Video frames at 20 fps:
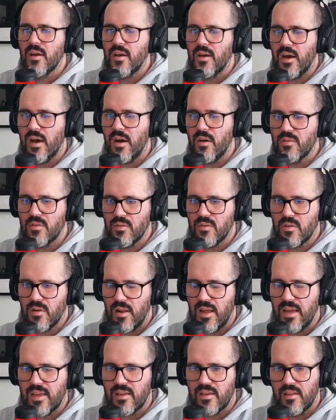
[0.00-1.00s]
how you're
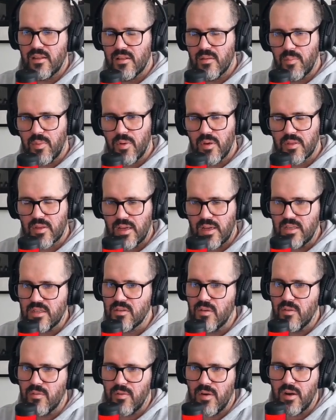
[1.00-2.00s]
liking the podcast
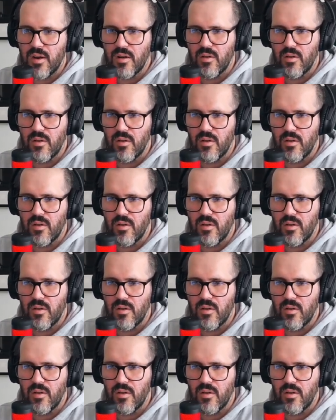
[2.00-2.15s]
so far